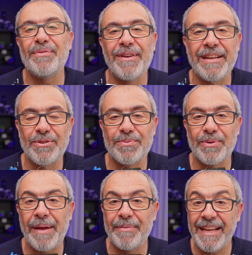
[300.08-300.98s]
you're not
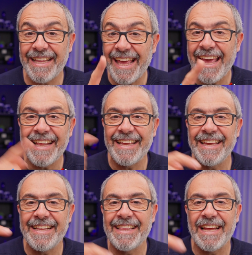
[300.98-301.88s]
subscribed yet and
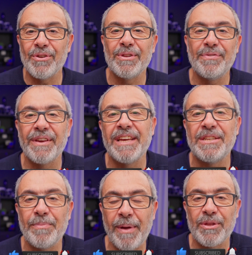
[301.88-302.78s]
hit that
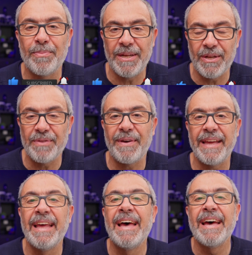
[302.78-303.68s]
notification bell to be
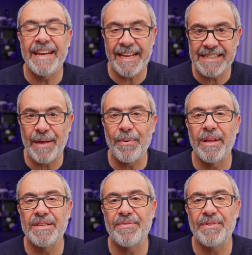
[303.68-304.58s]
notified next time I
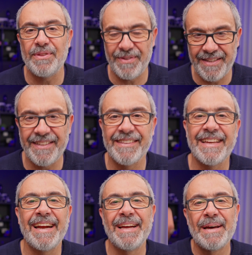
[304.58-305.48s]
launch a video. Until
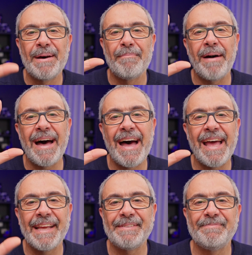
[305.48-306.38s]
there,
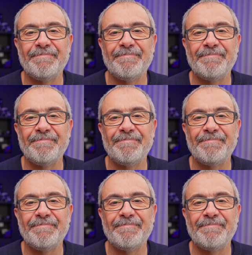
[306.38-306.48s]
bye.